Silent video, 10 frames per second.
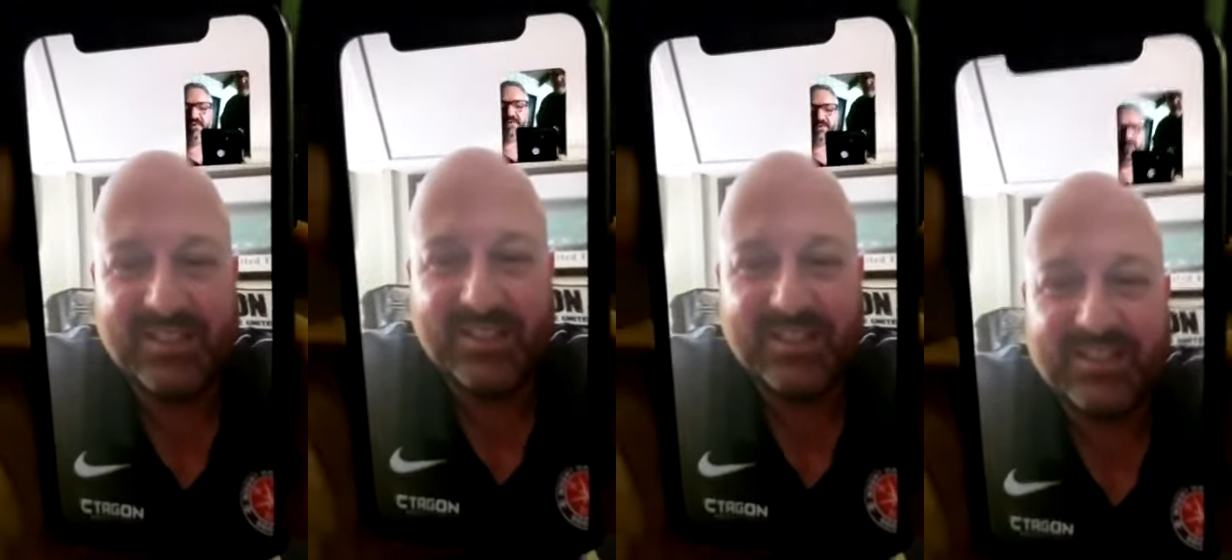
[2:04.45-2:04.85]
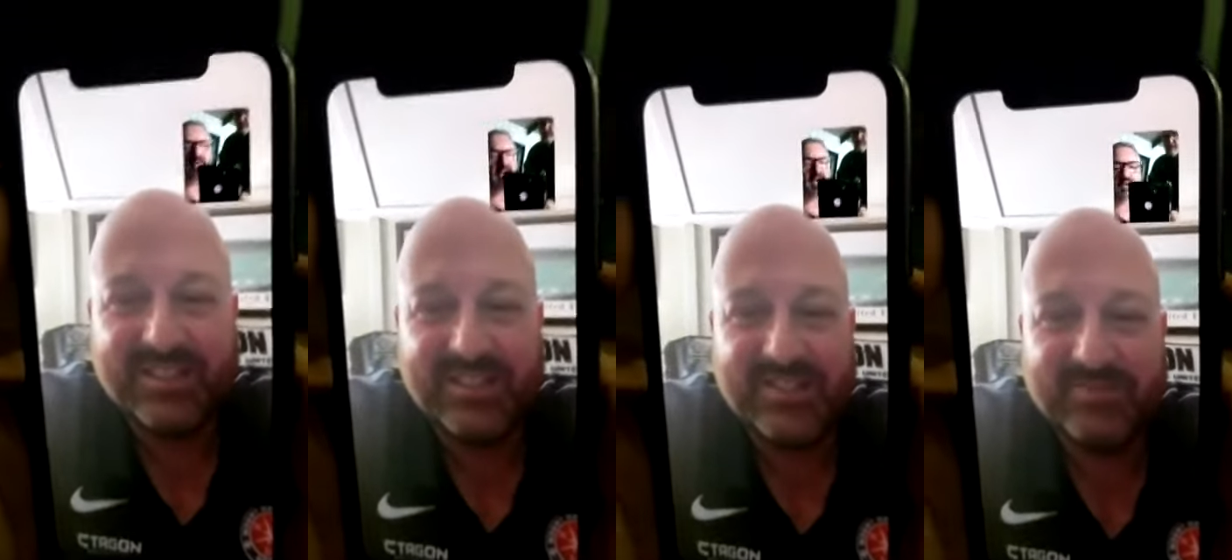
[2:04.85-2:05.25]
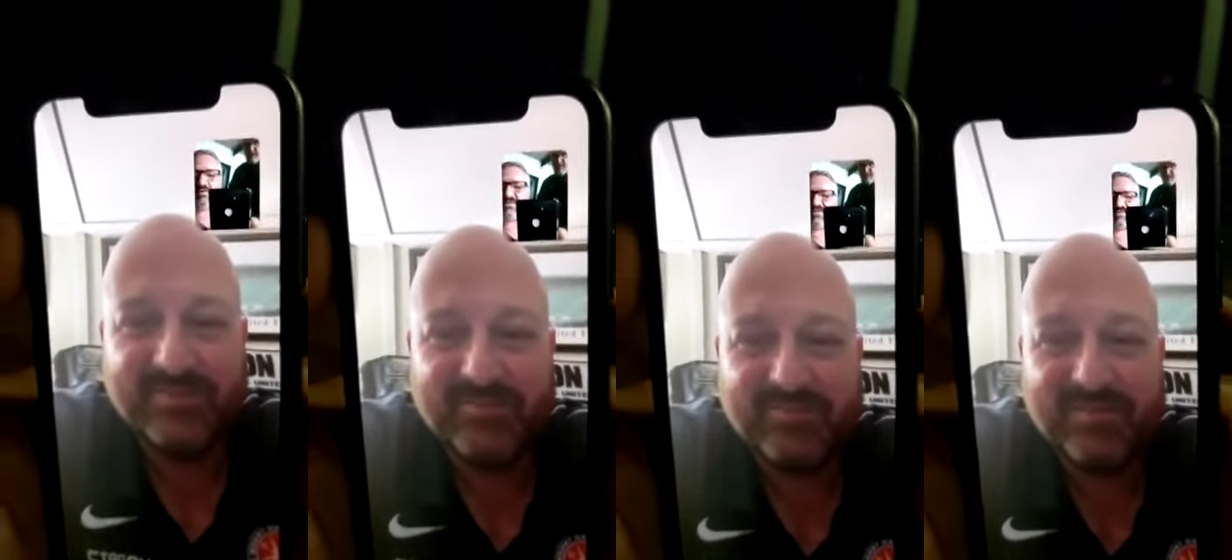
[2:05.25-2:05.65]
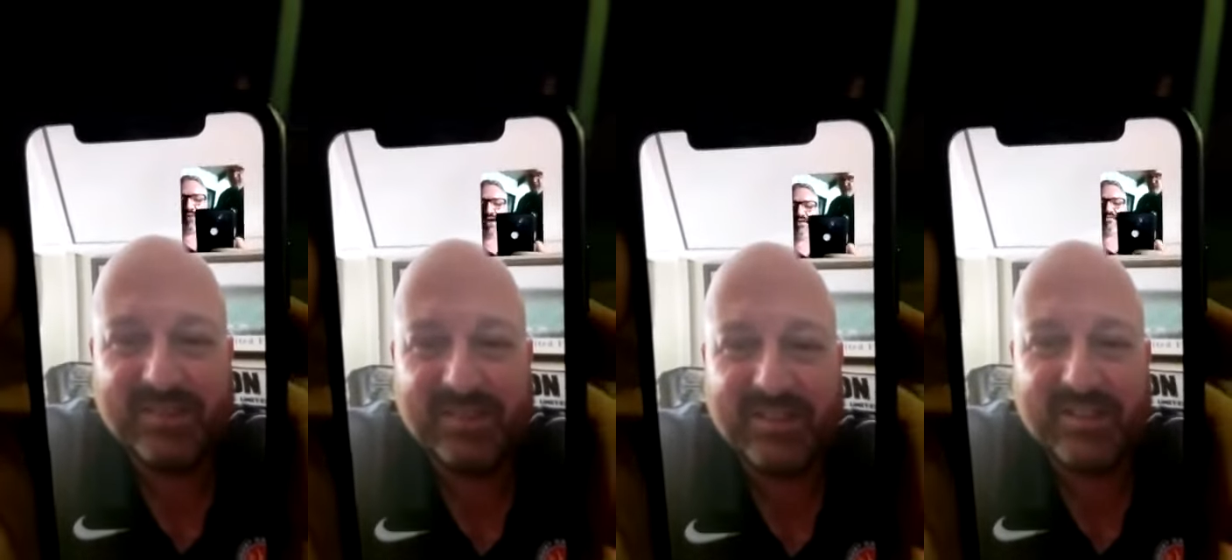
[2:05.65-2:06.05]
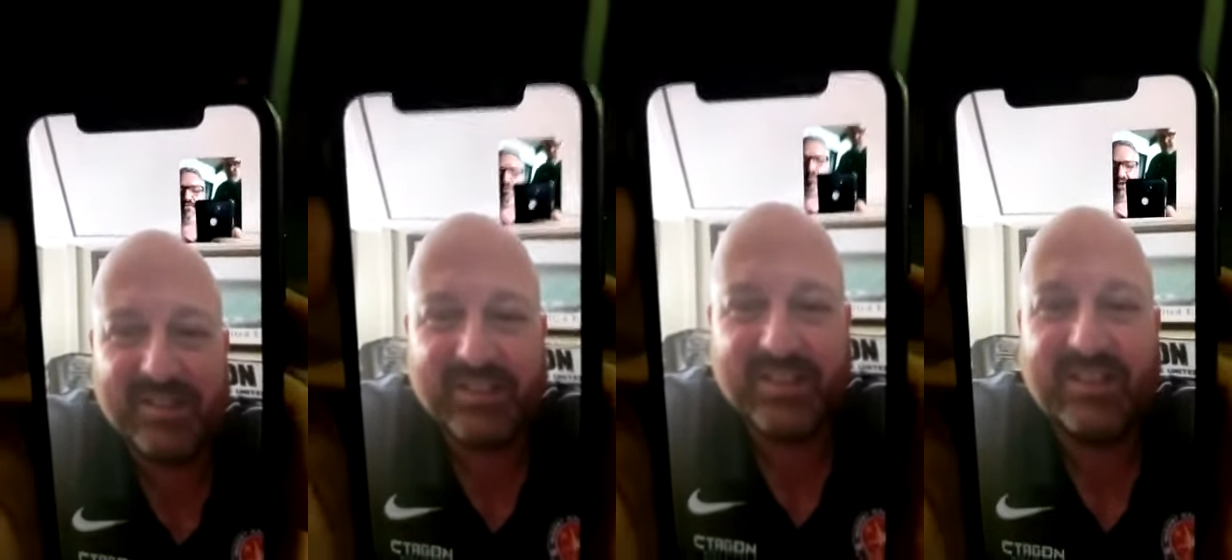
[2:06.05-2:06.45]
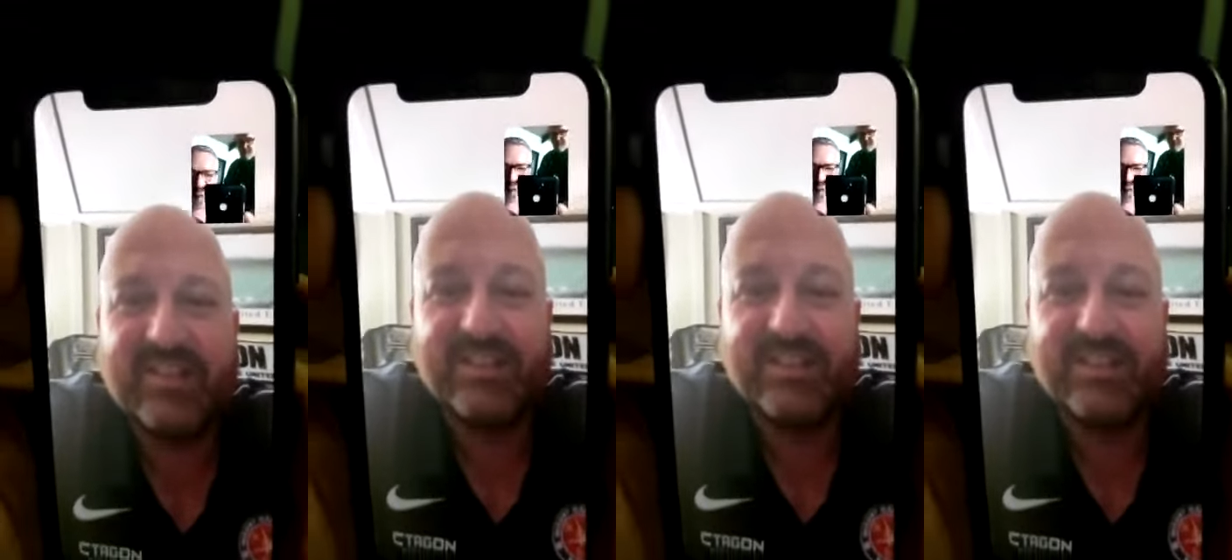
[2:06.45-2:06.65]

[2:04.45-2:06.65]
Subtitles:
so like it was just painful, but